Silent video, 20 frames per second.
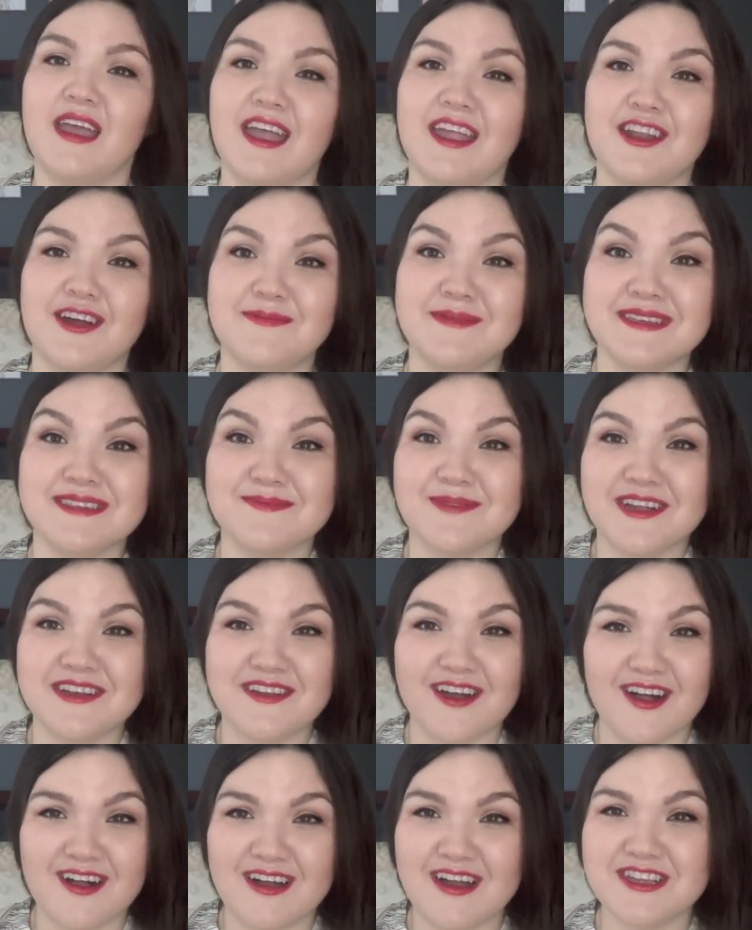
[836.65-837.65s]
and hope to spread
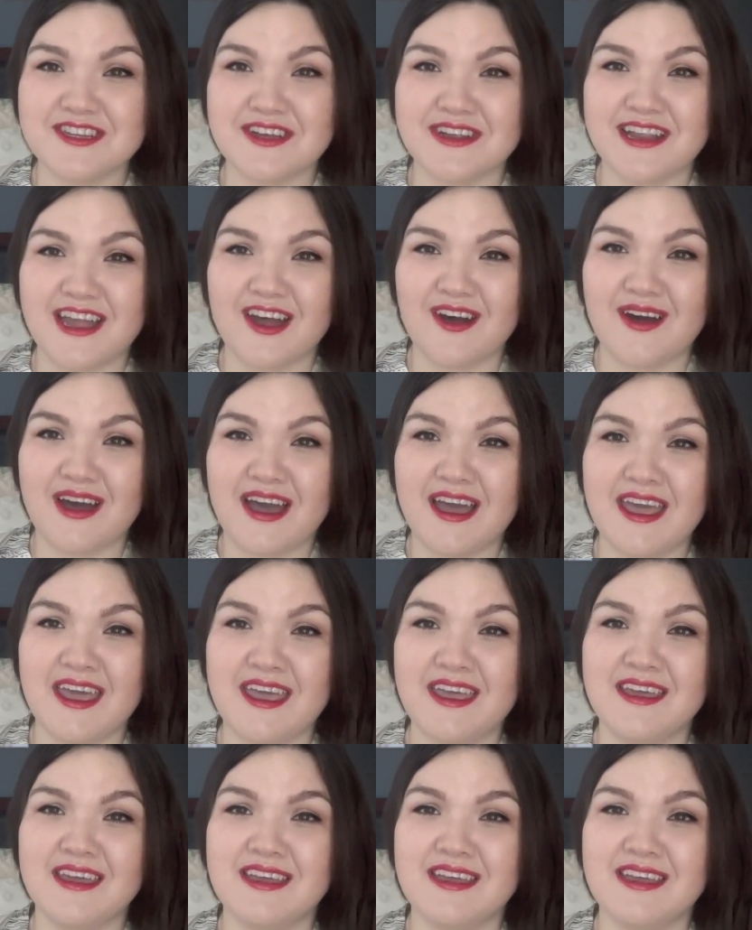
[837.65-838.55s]
knowledge on how I